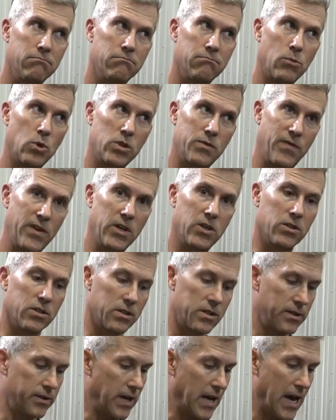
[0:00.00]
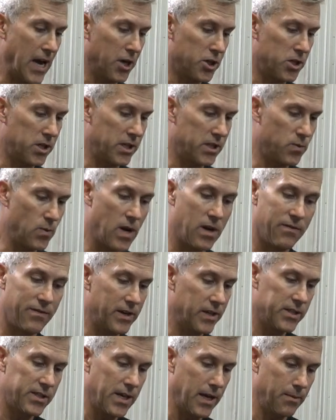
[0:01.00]
Most vehicles actually as well,
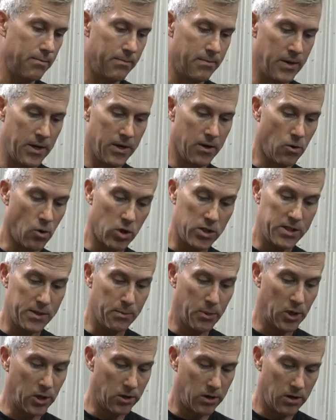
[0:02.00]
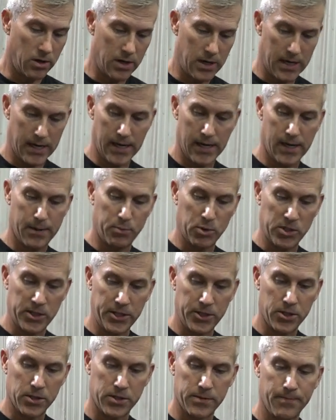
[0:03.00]
very same or similar
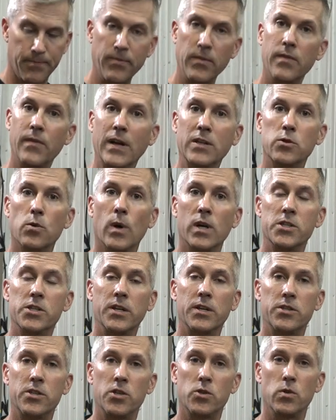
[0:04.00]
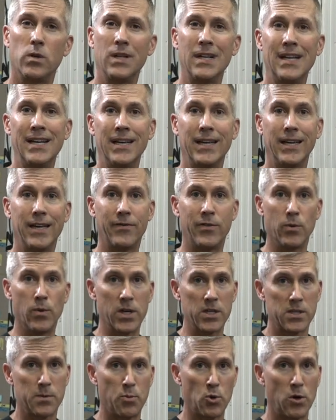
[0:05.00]
procedures. Thanks for watching as usual. If you want
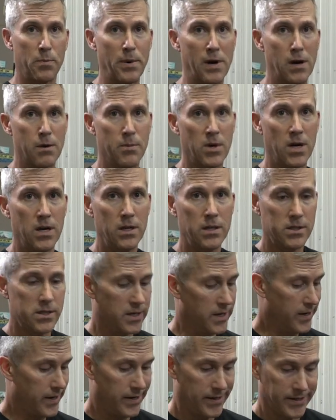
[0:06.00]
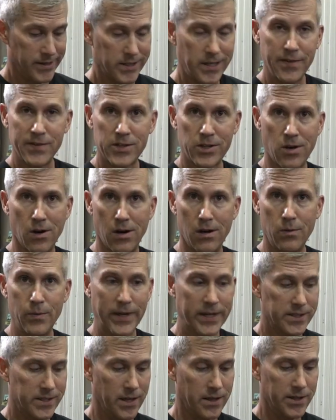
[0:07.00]
to support Power Mods, just give us a call. We
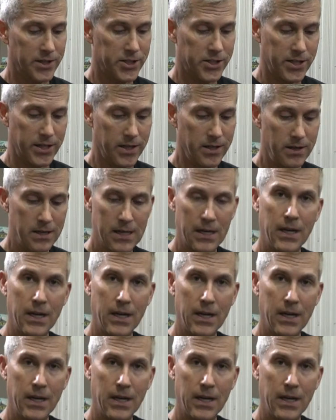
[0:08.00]
can sell these to you.